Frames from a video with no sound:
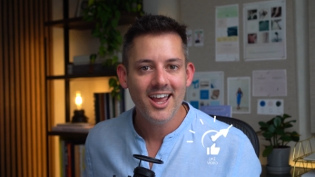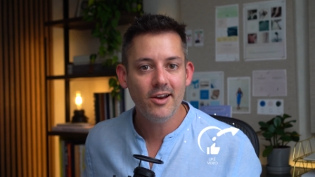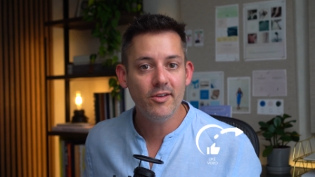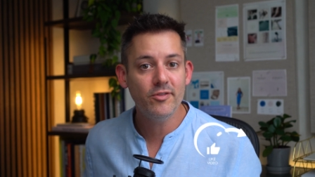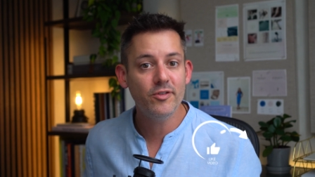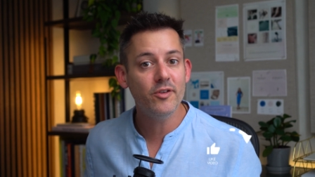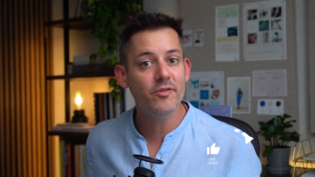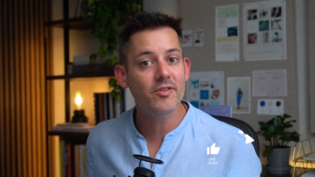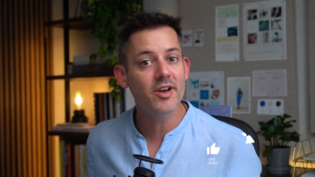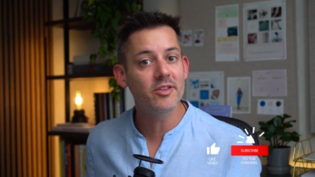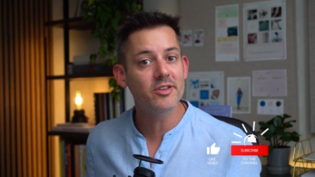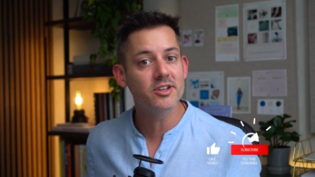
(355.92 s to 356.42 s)
And if
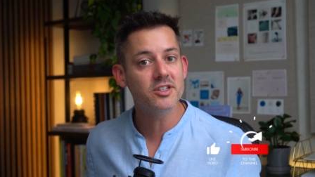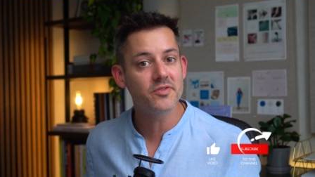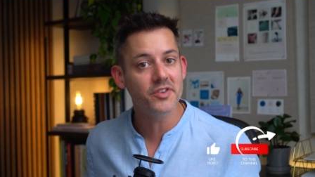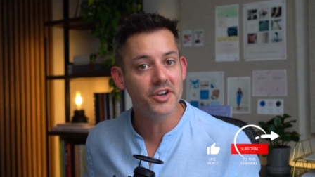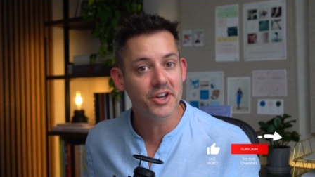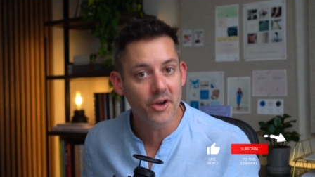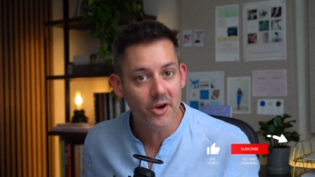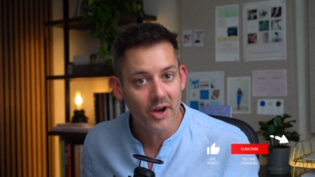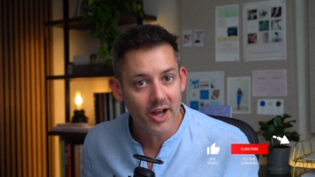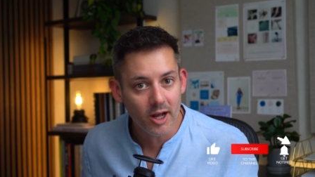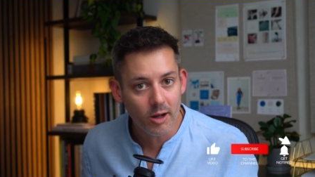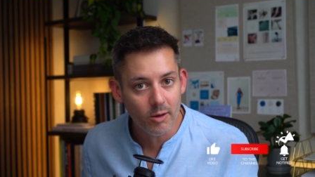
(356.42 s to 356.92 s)
you found this
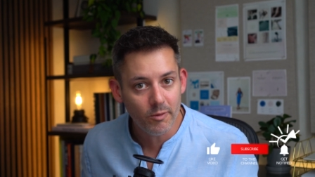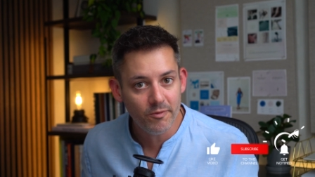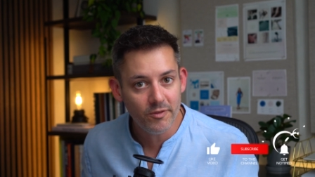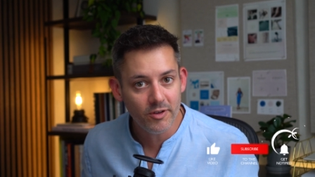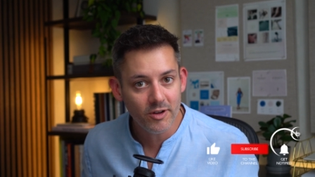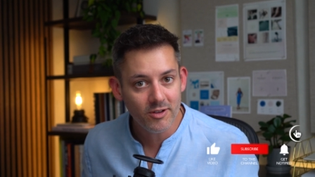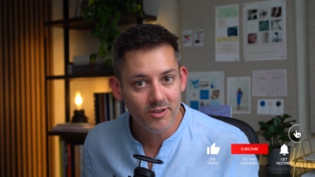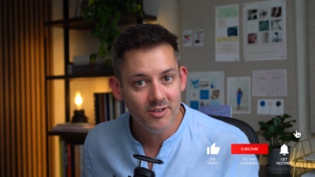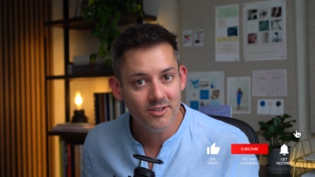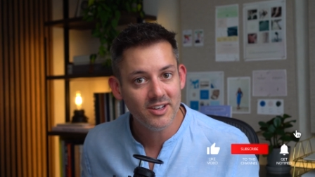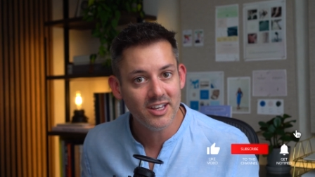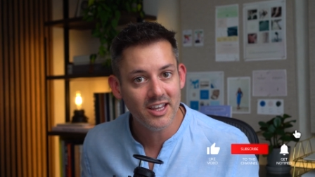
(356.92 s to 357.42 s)
video
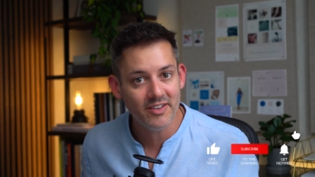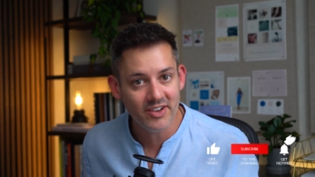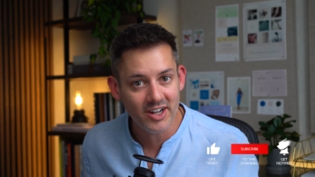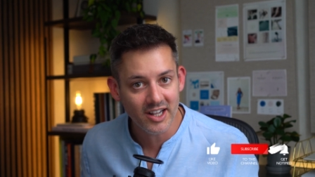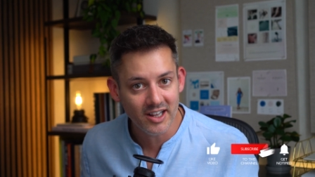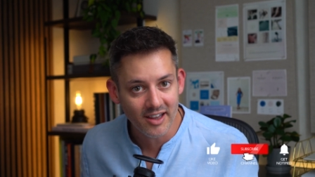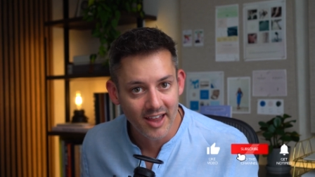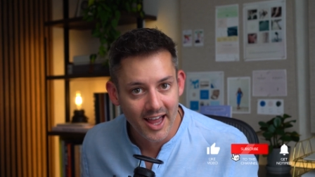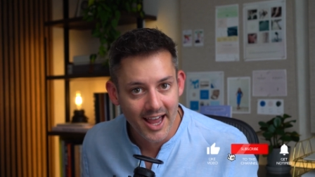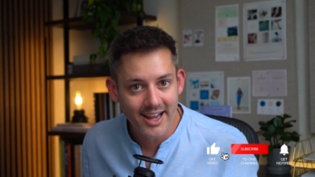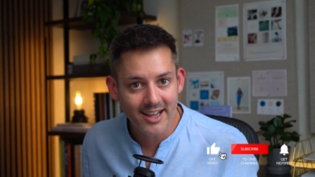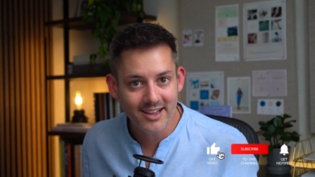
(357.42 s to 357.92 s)
helpful, give it a
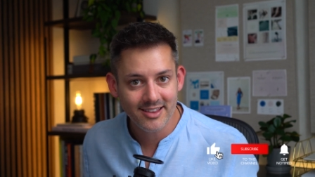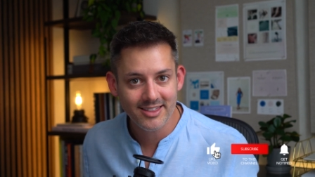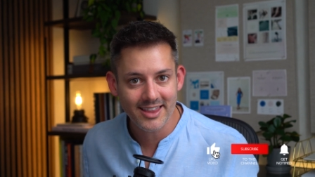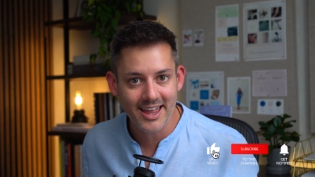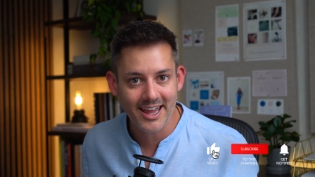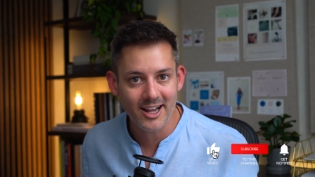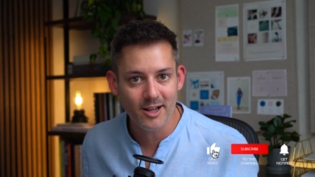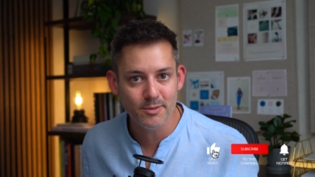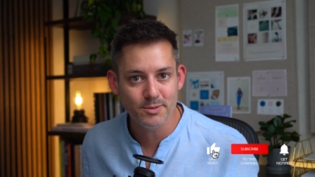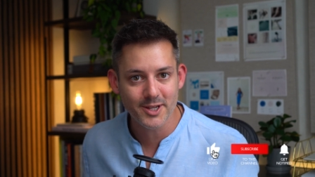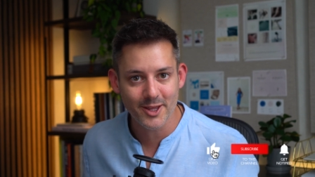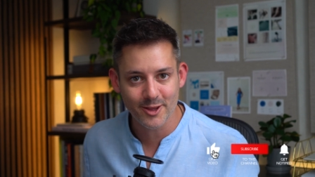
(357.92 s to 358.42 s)
like. That
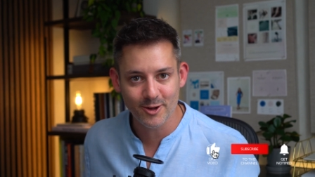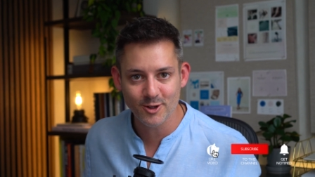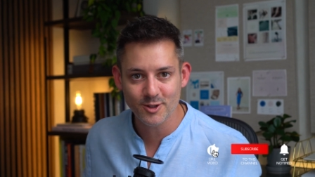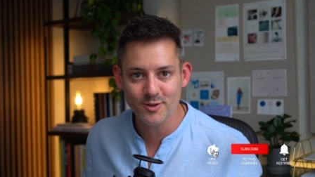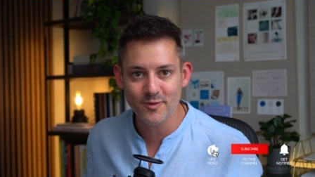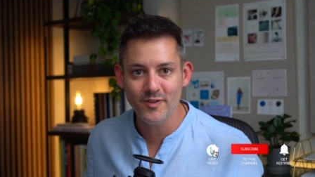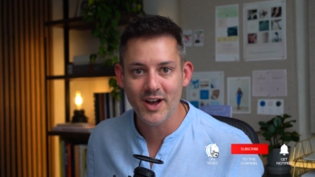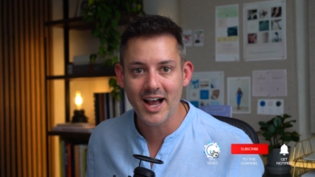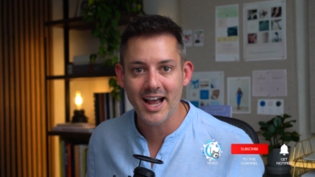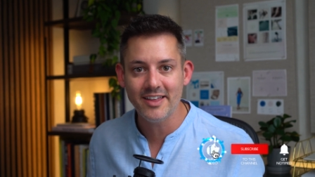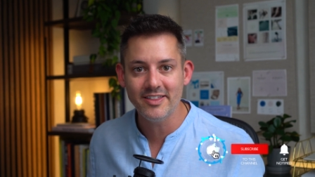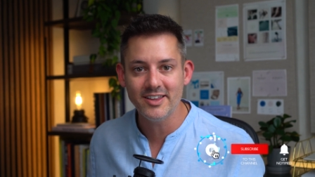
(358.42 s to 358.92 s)
helps others
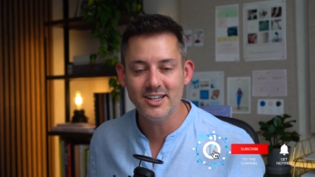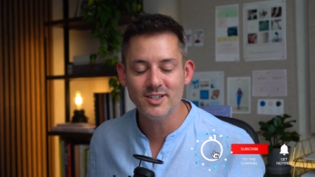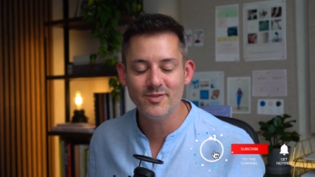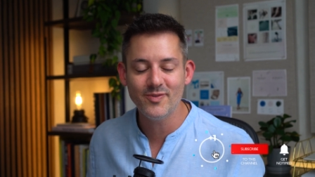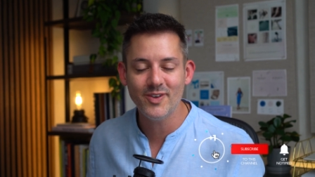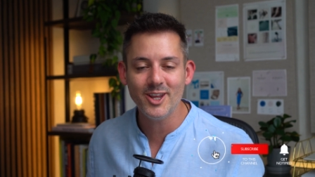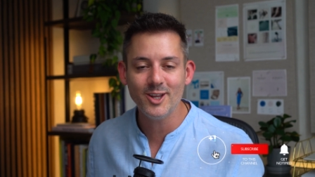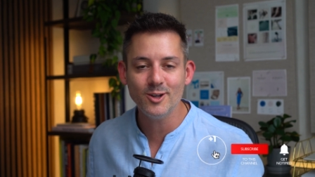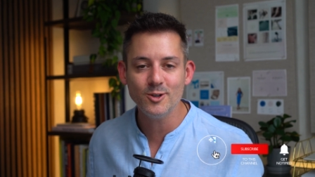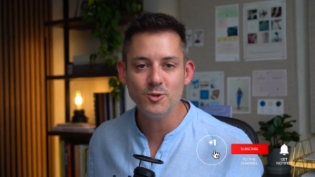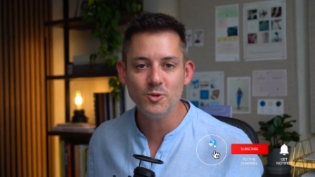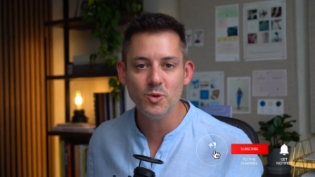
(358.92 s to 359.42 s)
find these
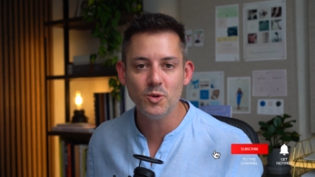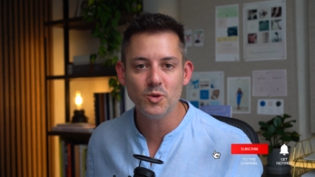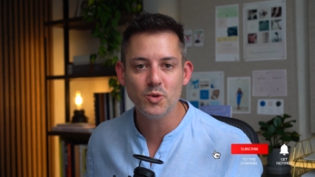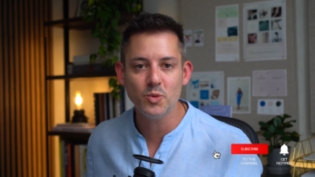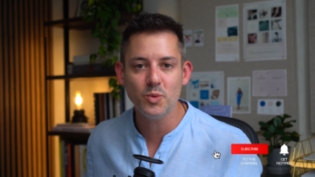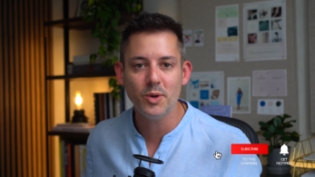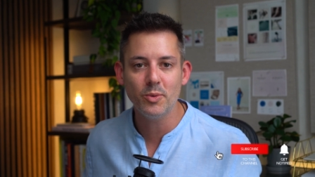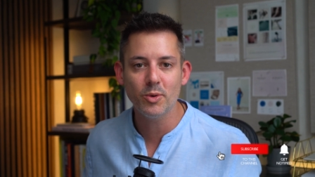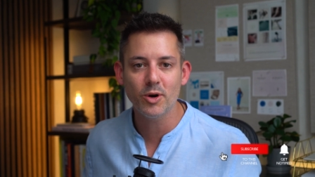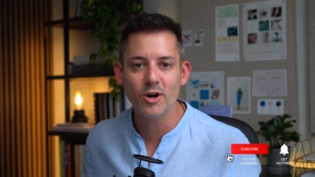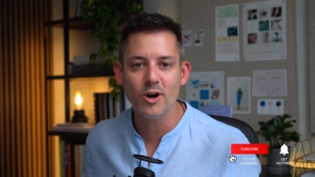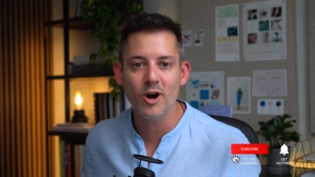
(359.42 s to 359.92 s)
videos, which
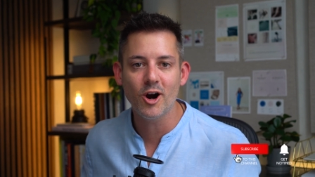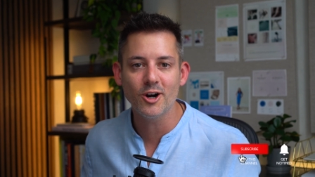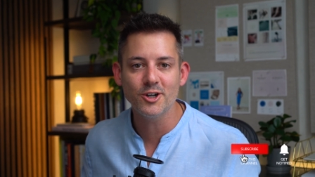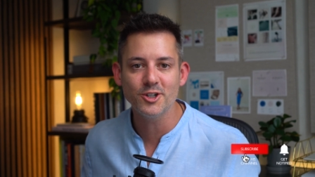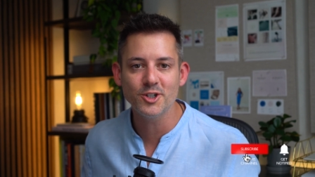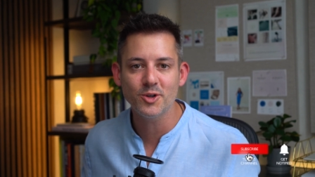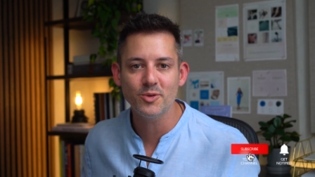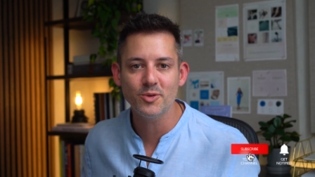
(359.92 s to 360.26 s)
we work hard